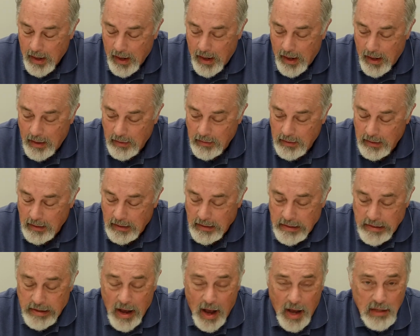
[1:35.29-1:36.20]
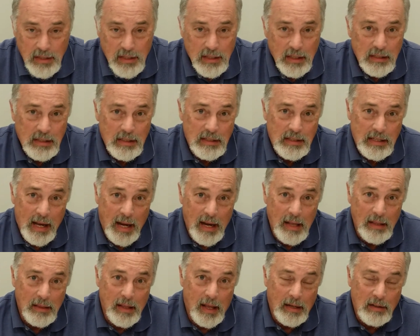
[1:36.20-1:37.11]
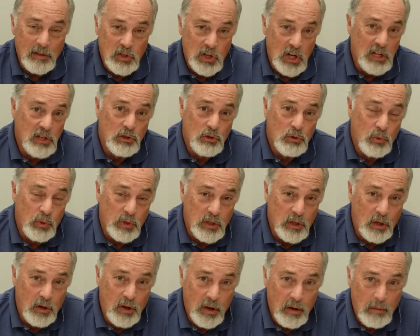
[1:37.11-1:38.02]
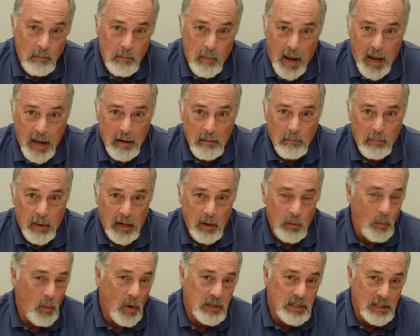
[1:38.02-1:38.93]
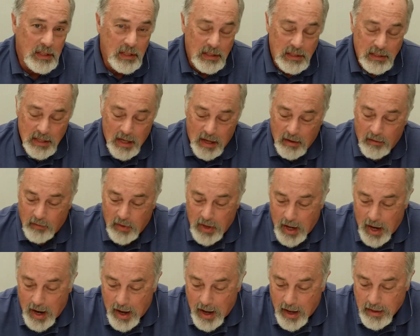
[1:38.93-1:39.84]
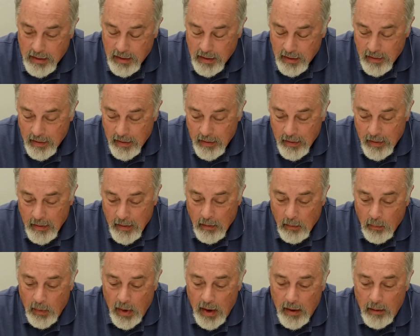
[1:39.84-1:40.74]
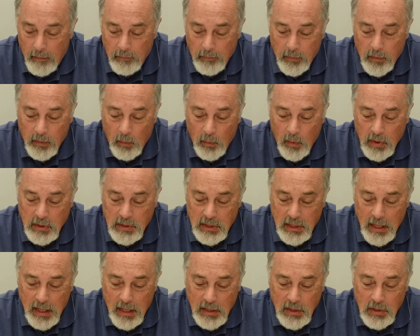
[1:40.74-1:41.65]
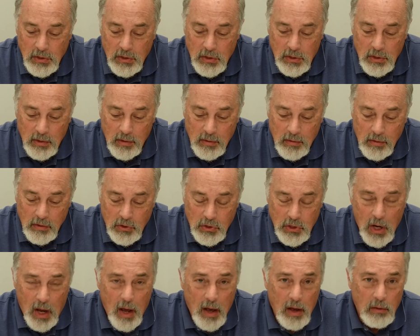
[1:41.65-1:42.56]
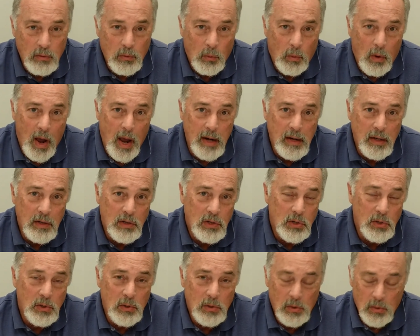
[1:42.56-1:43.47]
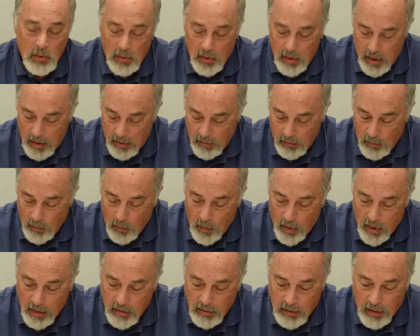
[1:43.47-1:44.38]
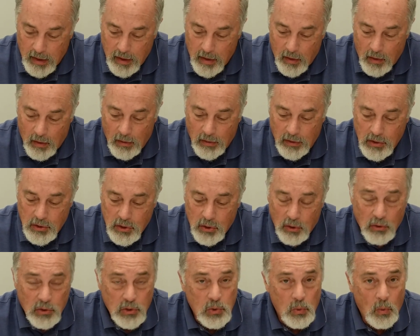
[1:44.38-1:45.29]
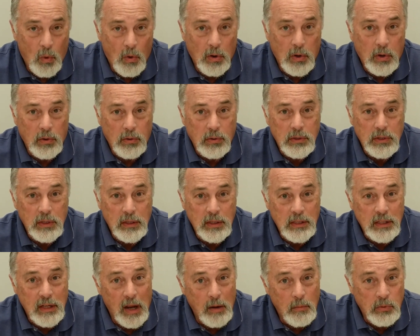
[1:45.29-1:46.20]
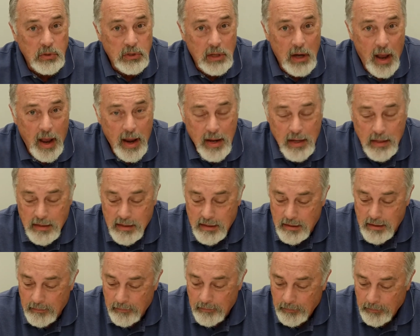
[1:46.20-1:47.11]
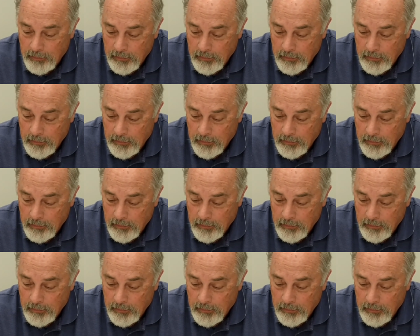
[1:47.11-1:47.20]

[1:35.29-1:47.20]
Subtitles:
The Gnostics saying that Jesus was a good man, but he wasn't the Son of God. Well, we're seeing John writing to one of the early church workers. His name was Gaius.